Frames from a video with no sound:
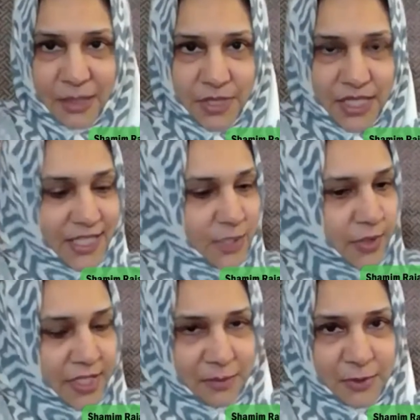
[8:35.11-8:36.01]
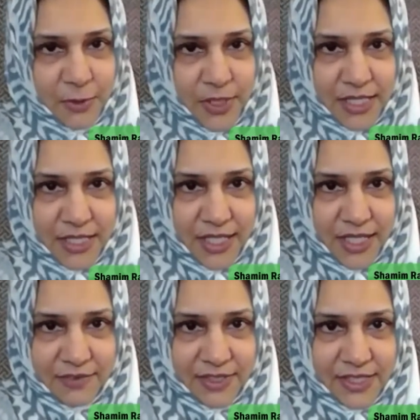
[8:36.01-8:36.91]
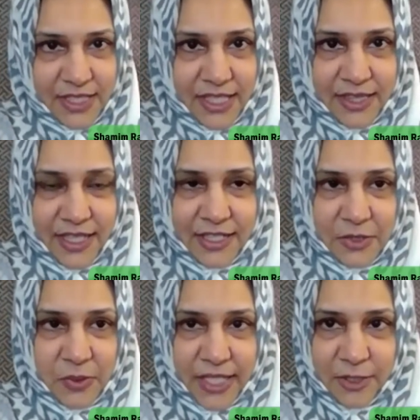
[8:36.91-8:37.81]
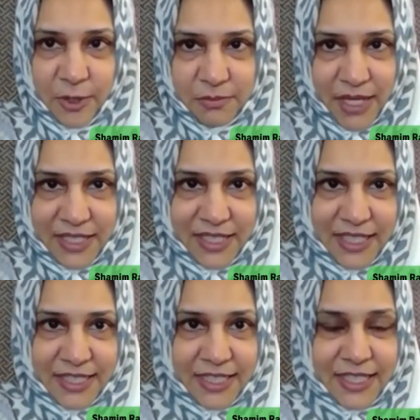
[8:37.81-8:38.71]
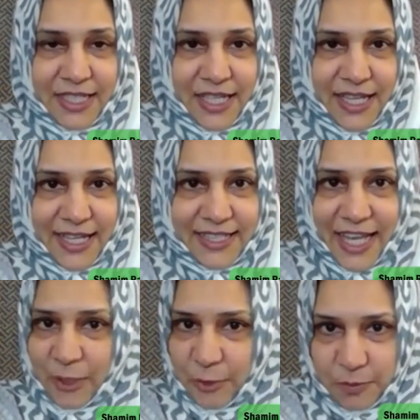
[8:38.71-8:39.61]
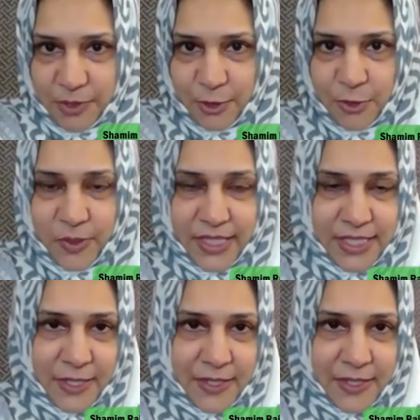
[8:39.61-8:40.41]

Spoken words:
Mera test wagera bhi ho gaya tha, everything, and then you know I got married and I couldn't pursue it,